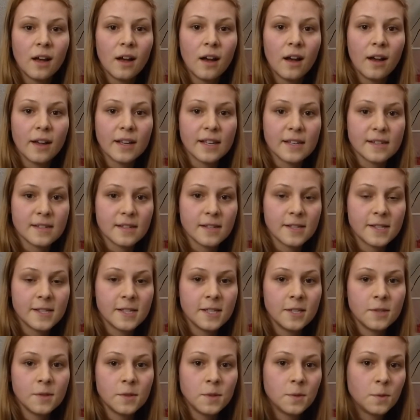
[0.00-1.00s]
I guess I'll
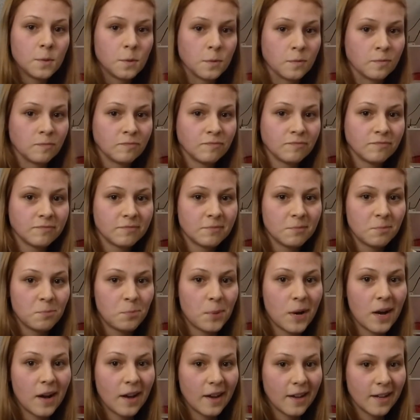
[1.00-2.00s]
see you soon.
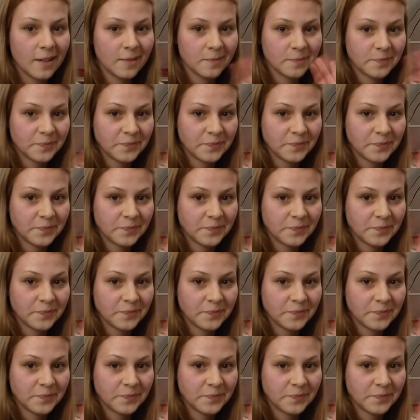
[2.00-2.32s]
Bye!